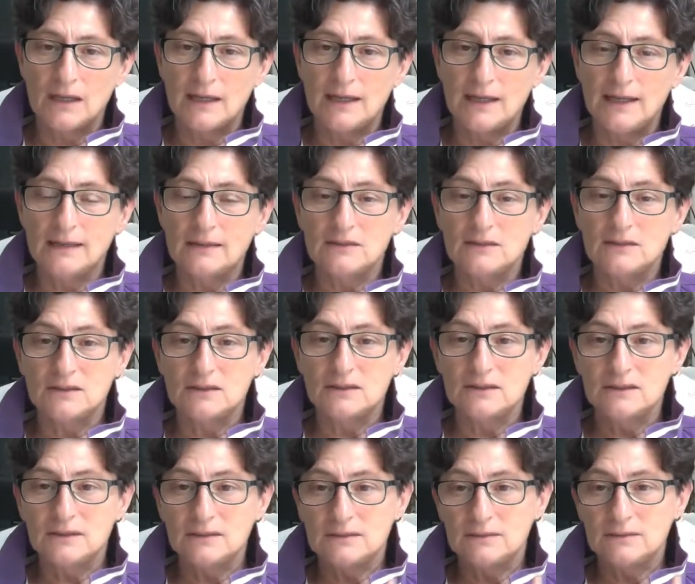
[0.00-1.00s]
And
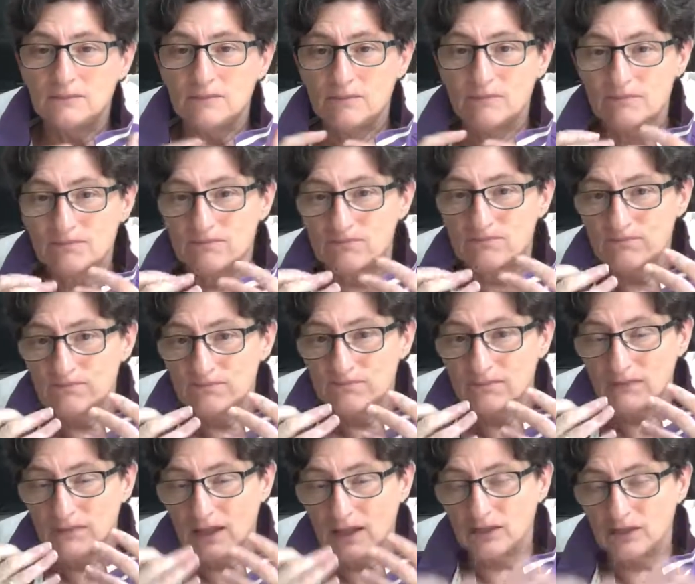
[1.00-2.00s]

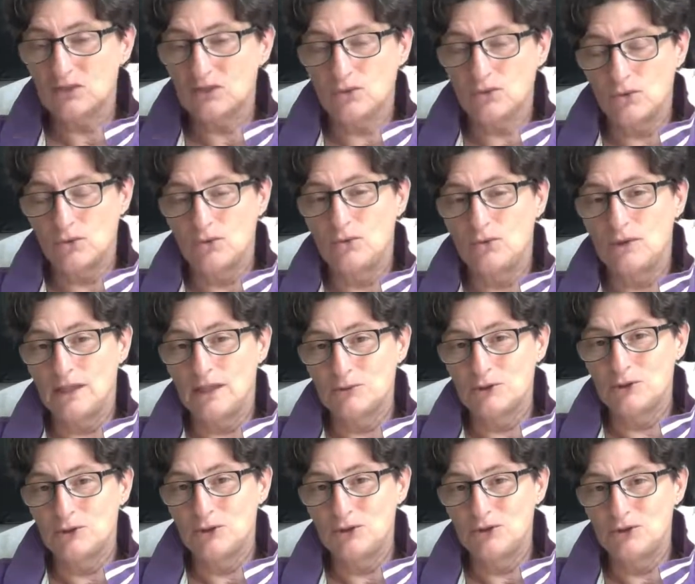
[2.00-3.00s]
that's all
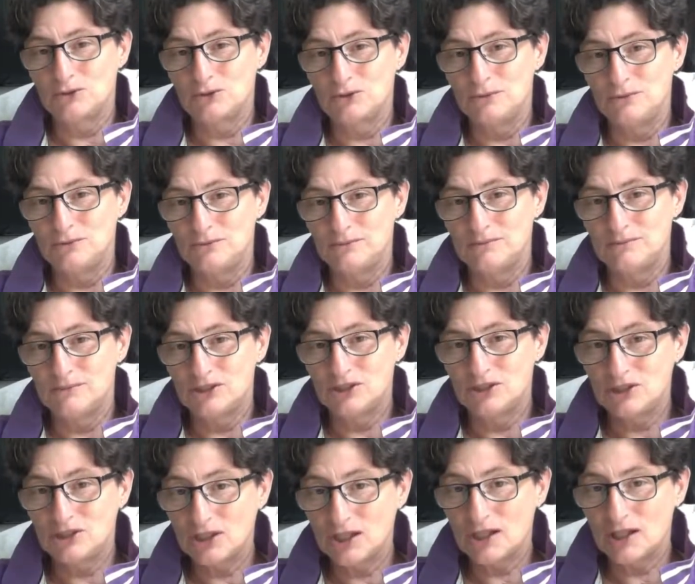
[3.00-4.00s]
I'm going to
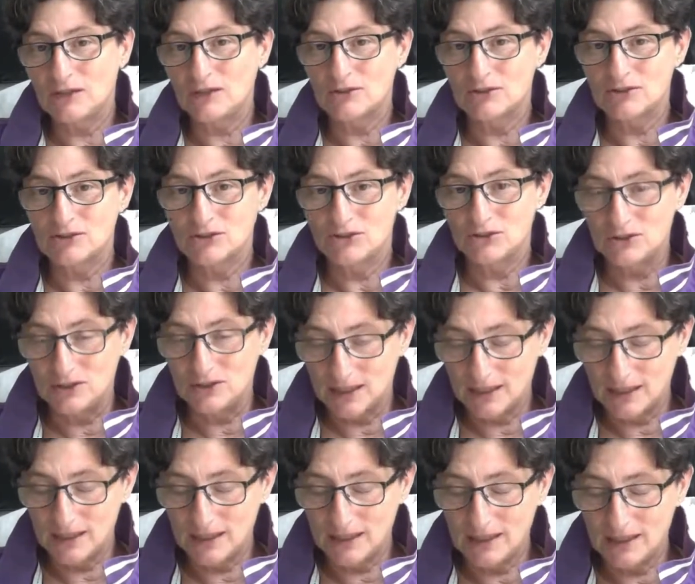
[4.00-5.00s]
share
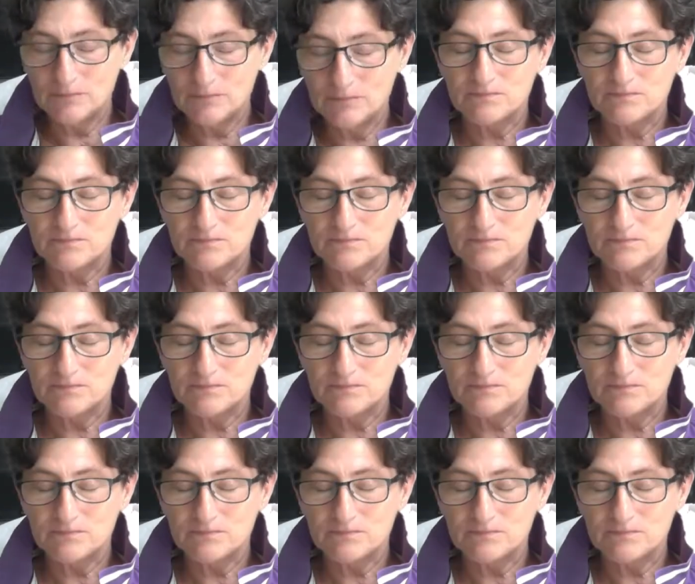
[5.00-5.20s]
today.